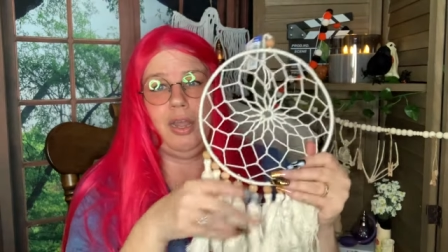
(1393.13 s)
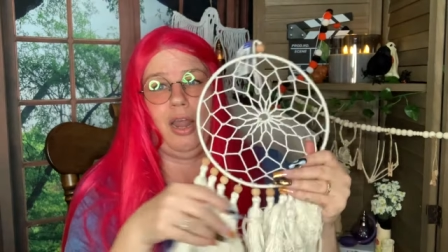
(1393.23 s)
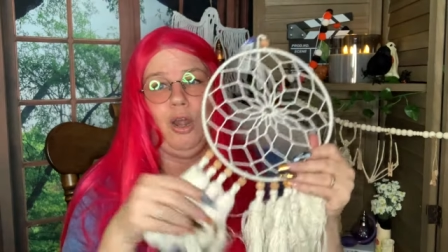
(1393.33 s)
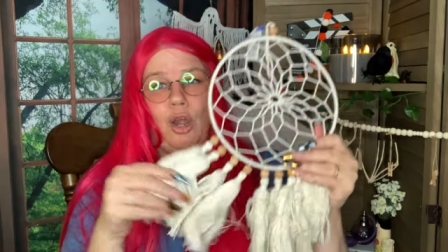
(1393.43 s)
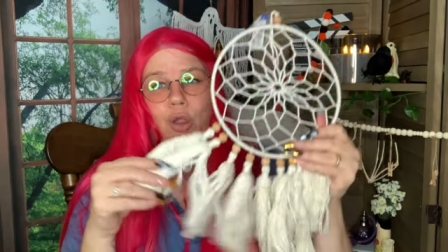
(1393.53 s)

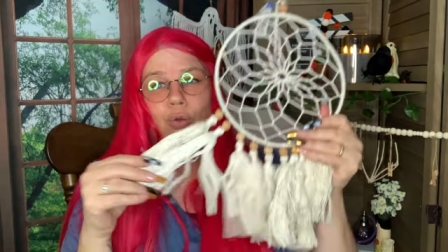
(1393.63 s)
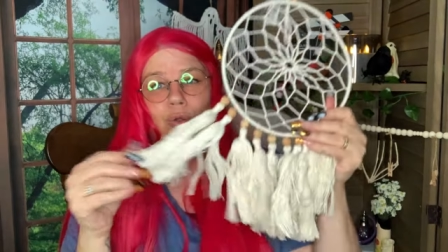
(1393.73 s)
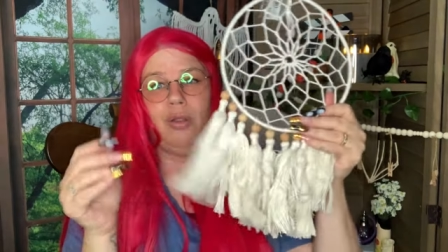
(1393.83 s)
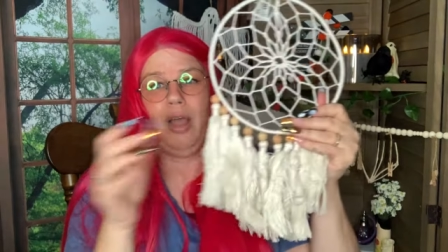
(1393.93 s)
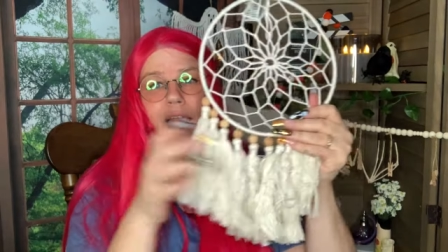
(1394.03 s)
I don't know.
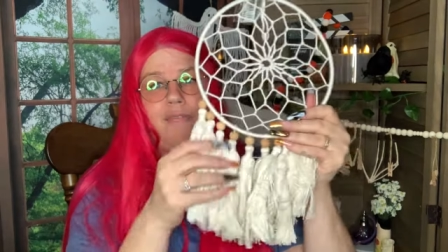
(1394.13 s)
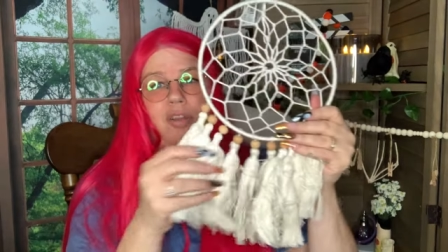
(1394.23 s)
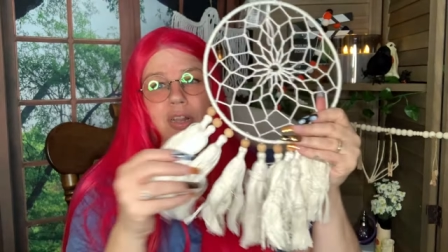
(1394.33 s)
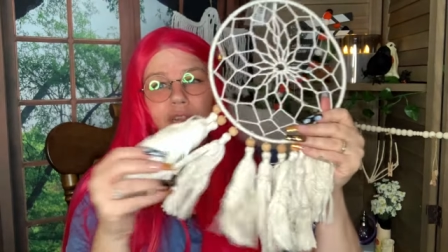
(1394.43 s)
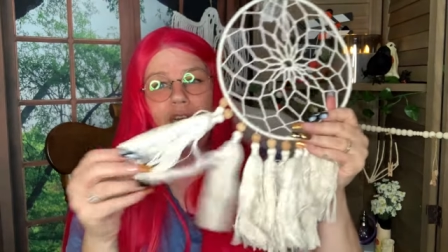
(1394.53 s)
I have
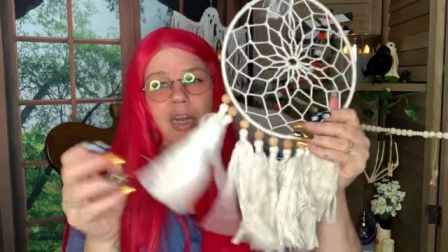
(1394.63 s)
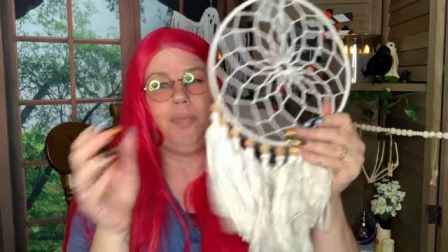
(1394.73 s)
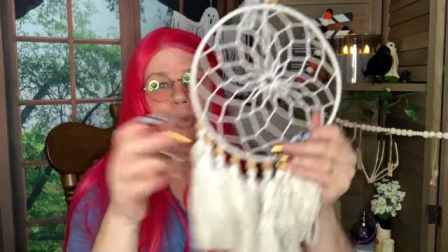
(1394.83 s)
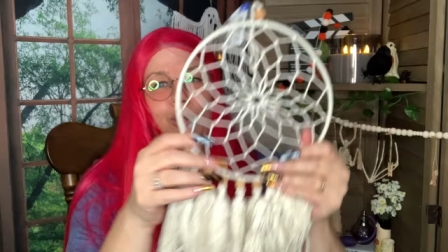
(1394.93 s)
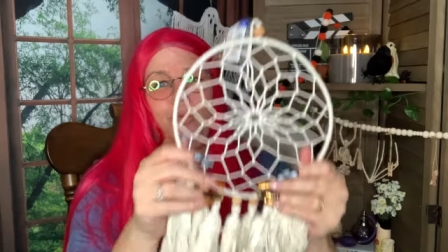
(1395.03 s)
to clean it
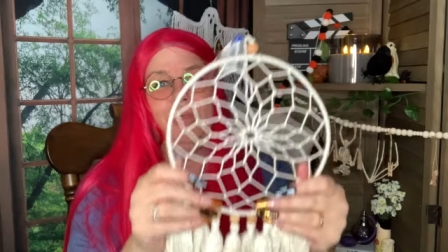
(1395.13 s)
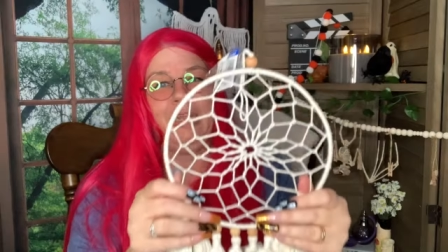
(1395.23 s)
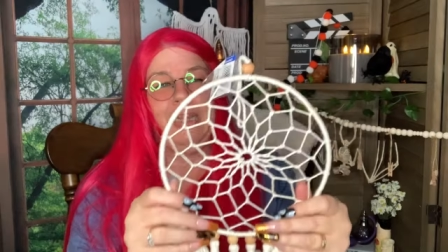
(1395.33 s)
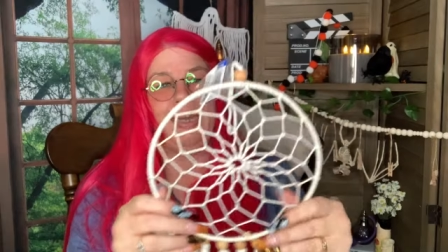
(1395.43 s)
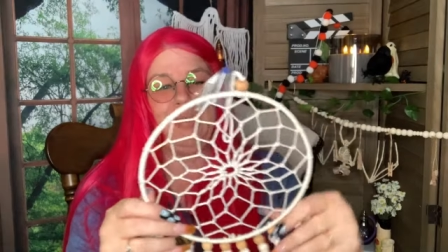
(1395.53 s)
up a little
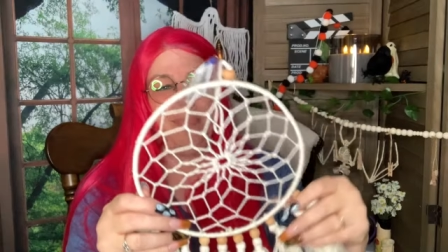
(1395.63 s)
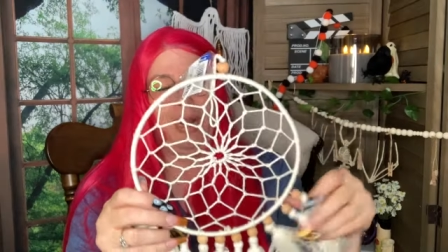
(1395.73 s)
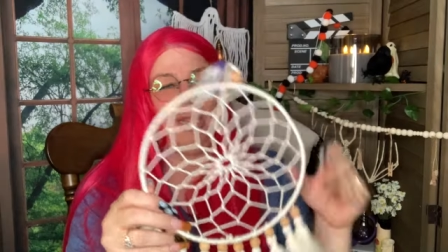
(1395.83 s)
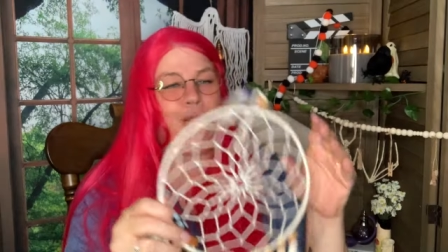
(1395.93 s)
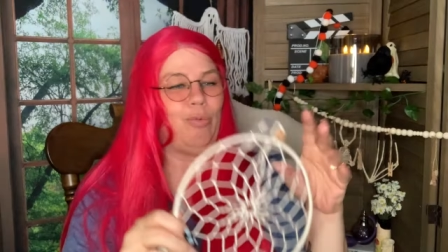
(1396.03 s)
bit,
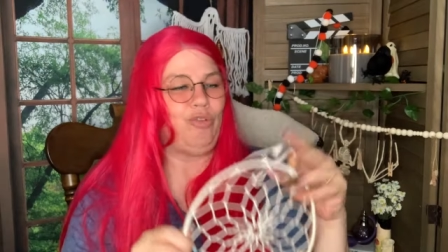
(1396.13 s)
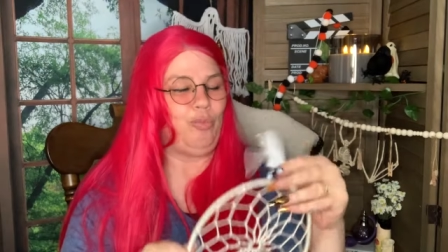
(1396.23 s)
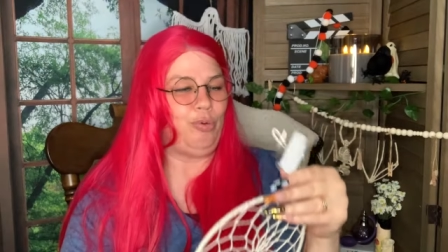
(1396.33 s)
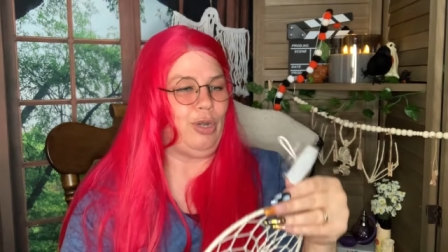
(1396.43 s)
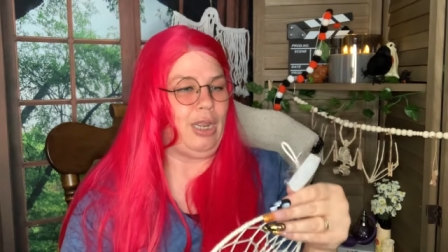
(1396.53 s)
but I thought it
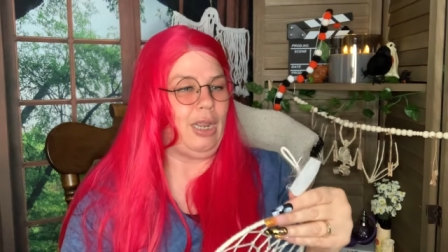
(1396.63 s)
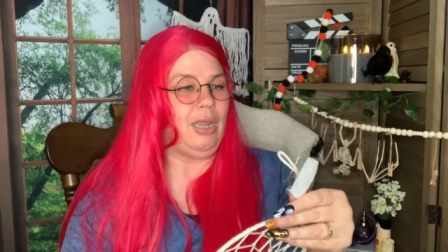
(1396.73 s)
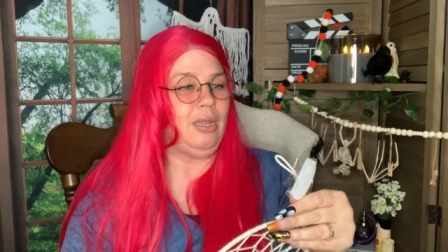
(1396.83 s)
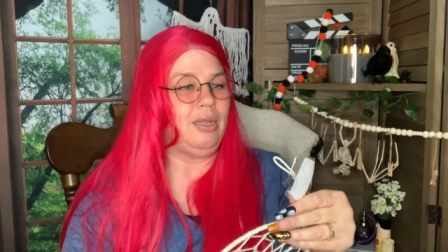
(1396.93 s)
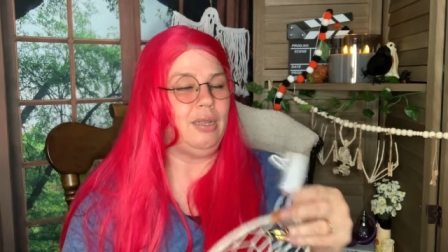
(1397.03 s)
was
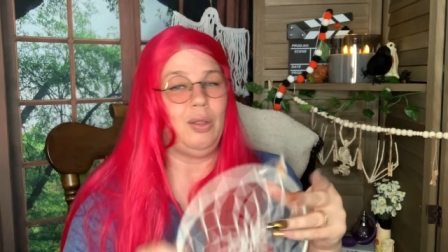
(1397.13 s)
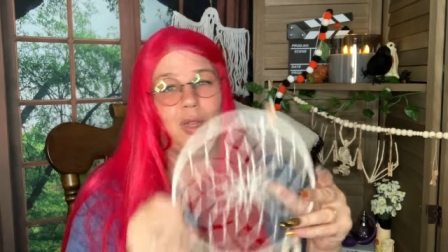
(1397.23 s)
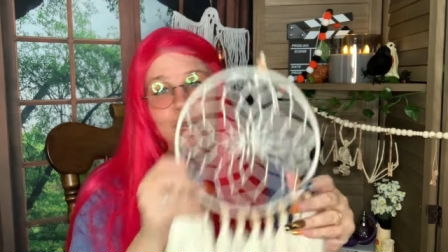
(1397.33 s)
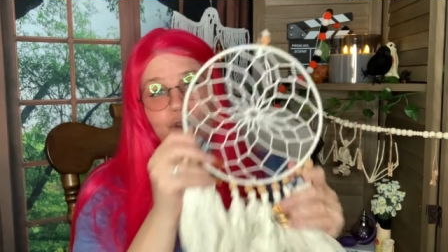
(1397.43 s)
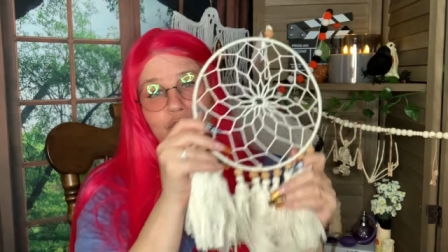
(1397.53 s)
pretty.
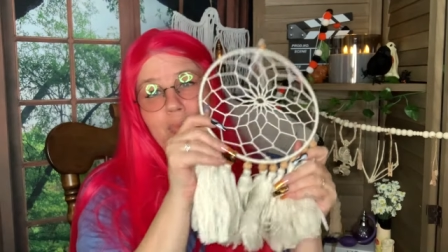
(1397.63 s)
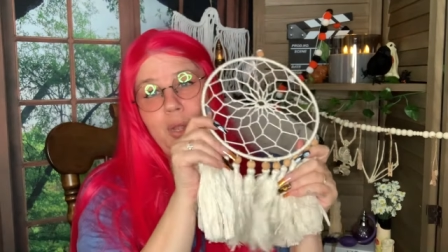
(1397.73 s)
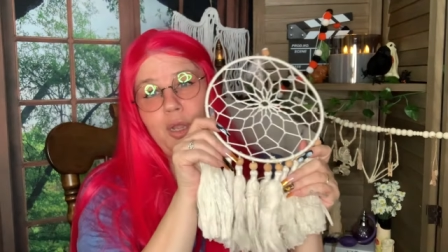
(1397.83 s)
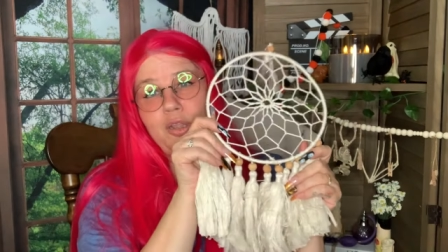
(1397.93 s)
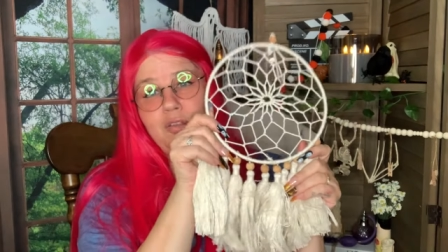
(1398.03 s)

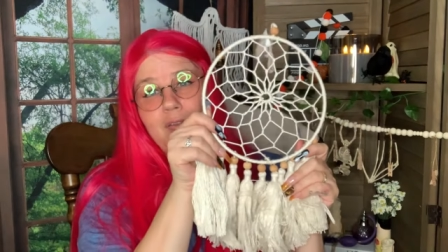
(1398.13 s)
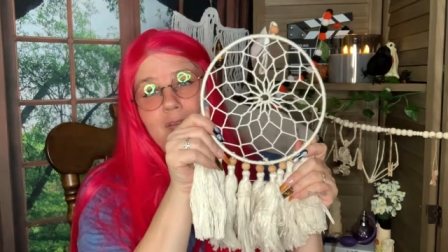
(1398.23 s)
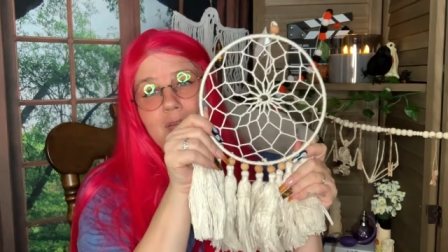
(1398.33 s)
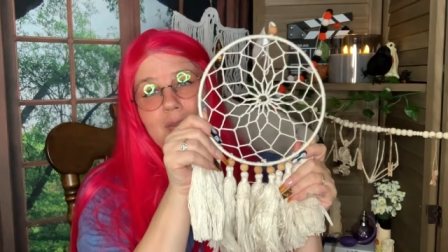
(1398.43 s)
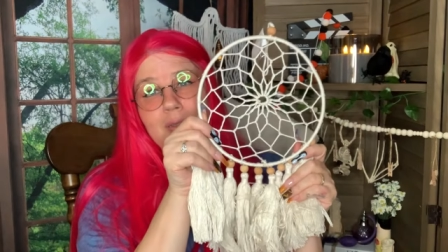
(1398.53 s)

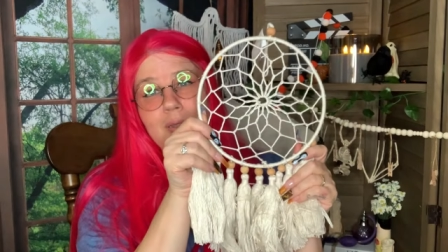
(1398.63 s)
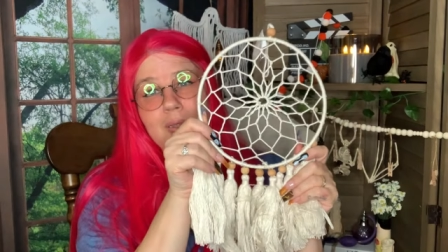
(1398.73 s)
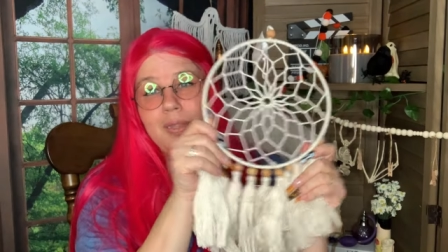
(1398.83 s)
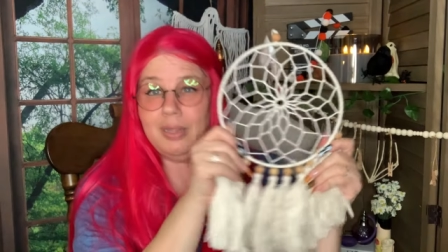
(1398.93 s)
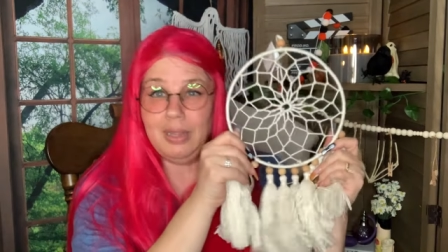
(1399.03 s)
$2.
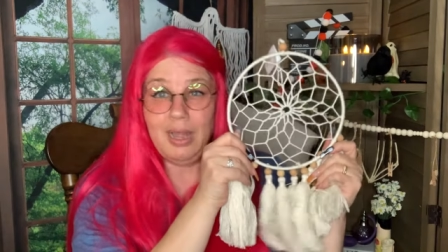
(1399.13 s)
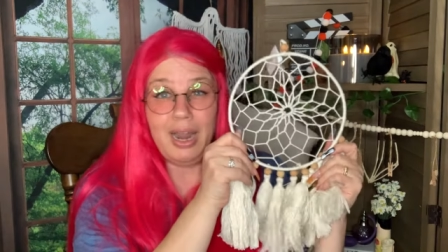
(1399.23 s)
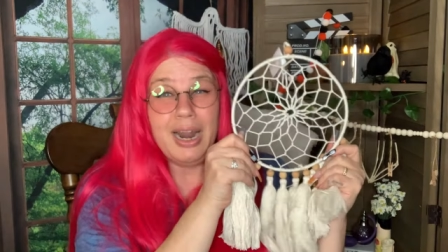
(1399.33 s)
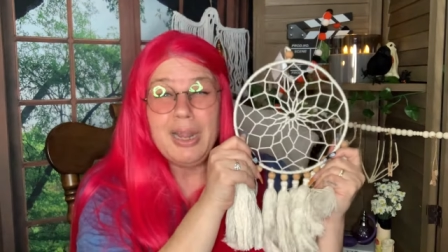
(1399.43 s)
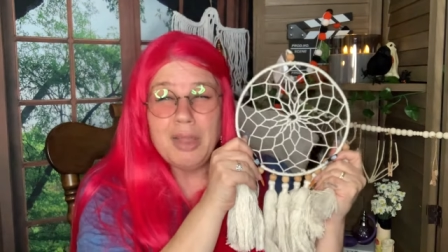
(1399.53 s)

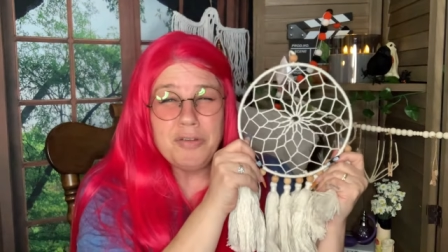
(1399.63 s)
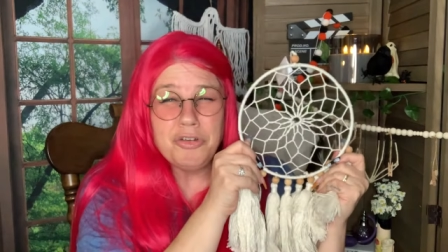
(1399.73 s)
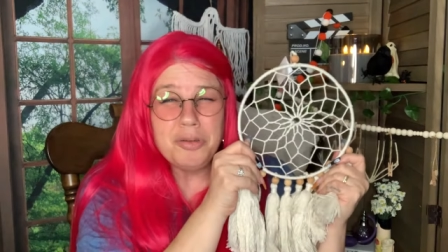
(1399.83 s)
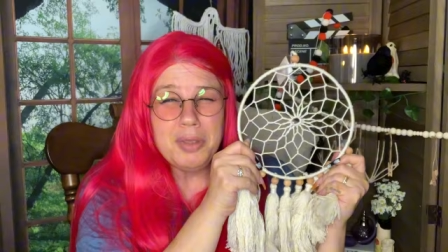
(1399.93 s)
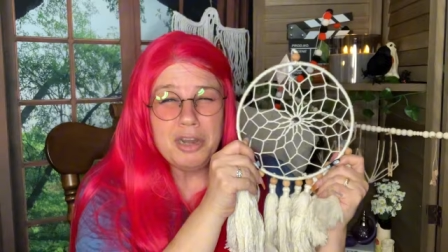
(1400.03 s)
And I love a
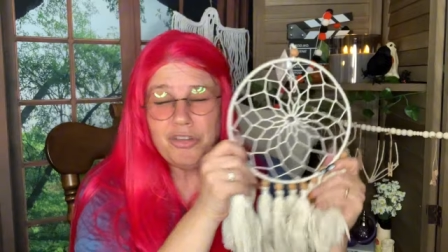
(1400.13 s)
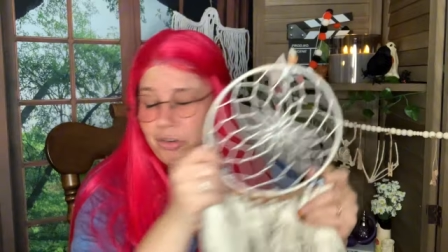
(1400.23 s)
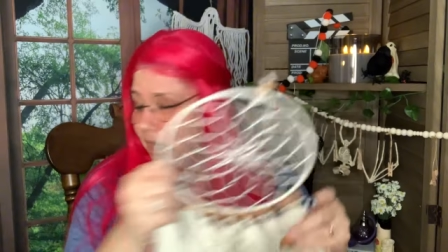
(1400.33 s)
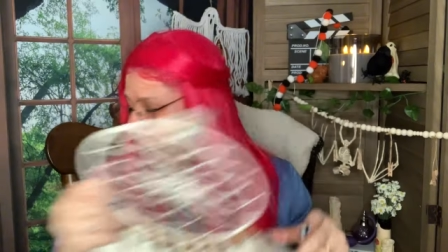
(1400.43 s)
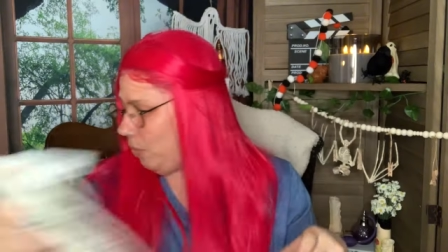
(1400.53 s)
dream
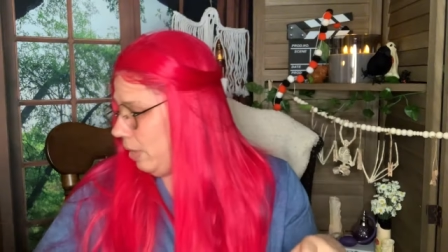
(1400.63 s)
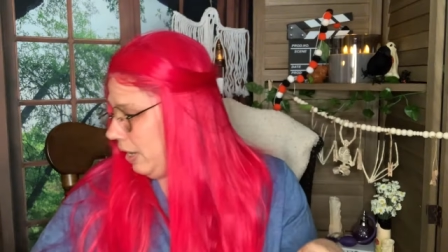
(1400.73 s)
catcher anyway.